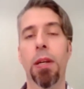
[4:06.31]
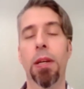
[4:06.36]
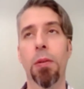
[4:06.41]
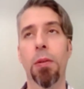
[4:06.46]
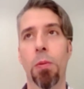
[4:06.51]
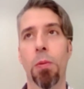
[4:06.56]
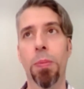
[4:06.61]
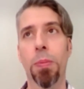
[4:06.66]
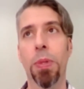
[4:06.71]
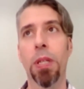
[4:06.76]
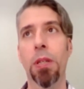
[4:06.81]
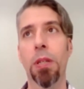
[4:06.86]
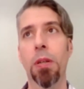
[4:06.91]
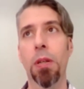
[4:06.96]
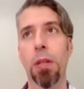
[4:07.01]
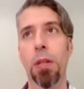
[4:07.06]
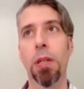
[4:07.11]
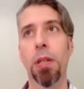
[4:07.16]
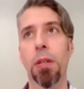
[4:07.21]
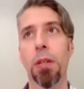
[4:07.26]
It would be
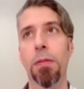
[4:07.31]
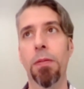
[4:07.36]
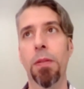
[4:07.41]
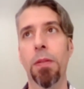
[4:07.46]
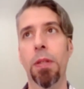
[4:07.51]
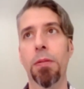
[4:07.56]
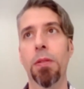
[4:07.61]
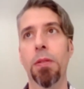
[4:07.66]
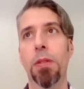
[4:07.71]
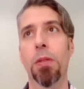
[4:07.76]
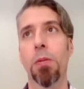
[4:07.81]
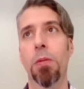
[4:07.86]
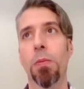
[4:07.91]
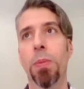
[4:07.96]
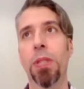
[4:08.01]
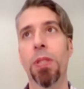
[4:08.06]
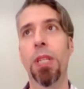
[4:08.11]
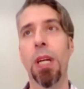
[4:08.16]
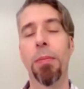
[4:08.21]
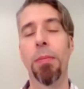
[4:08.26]
would
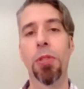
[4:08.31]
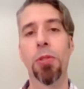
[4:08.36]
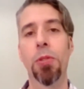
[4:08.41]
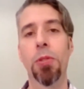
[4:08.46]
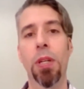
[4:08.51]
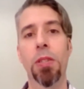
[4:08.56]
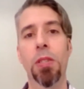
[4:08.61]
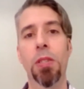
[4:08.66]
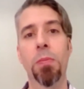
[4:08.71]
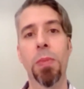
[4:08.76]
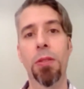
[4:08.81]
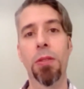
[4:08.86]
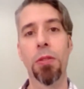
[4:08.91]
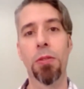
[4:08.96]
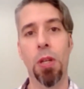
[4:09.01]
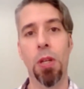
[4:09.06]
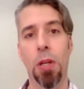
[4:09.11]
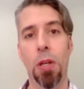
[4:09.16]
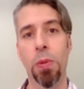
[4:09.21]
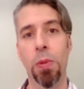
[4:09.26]
be demonstrated to meet the
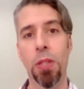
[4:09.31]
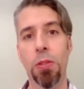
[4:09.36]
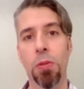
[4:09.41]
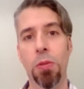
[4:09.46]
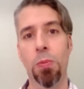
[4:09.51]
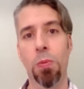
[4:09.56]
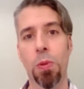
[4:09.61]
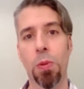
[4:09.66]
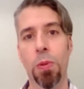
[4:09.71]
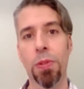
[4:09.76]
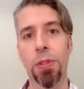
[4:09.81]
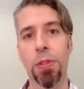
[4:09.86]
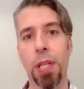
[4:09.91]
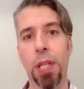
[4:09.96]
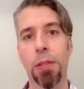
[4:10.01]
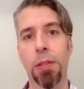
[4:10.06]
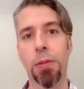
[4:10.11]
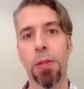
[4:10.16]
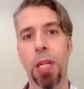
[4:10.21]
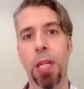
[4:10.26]
solid waste rules,
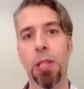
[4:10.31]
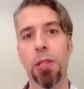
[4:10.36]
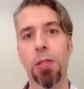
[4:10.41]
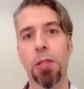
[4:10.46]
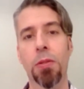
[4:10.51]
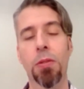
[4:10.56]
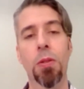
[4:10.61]
that location.